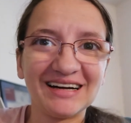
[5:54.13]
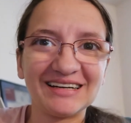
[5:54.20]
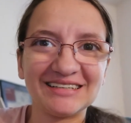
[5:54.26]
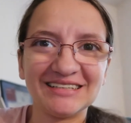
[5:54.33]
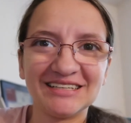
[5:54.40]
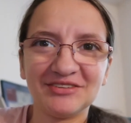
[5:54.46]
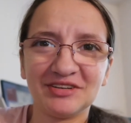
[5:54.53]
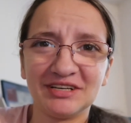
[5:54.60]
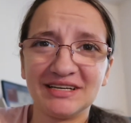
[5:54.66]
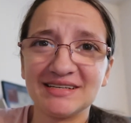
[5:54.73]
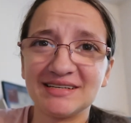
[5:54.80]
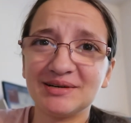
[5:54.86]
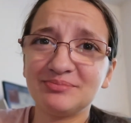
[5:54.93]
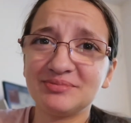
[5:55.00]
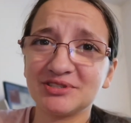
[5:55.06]
I didn't even
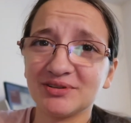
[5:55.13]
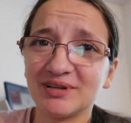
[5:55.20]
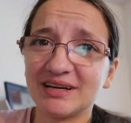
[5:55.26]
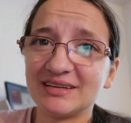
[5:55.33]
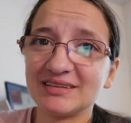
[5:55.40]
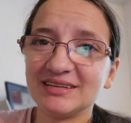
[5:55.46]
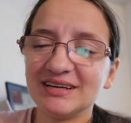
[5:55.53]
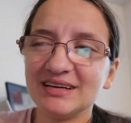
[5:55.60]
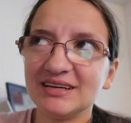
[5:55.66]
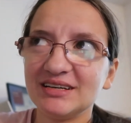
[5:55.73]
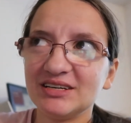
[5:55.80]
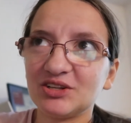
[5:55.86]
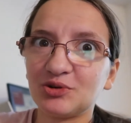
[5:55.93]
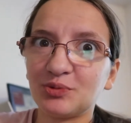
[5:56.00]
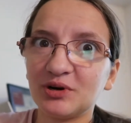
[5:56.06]
get up till like
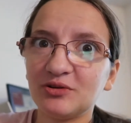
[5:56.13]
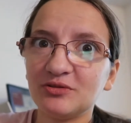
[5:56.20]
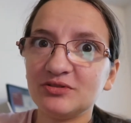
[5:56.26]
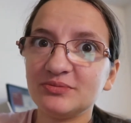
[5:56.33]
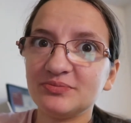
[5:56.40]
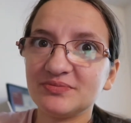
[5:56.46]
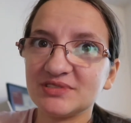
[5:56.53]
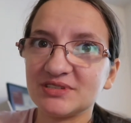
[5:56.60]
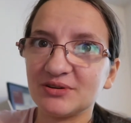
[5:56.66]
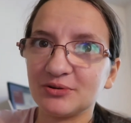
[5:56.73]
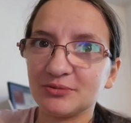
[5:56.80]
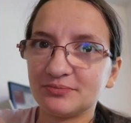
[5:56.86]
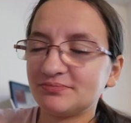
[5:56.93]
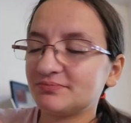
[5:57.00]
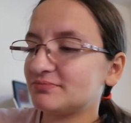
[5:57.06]
12, so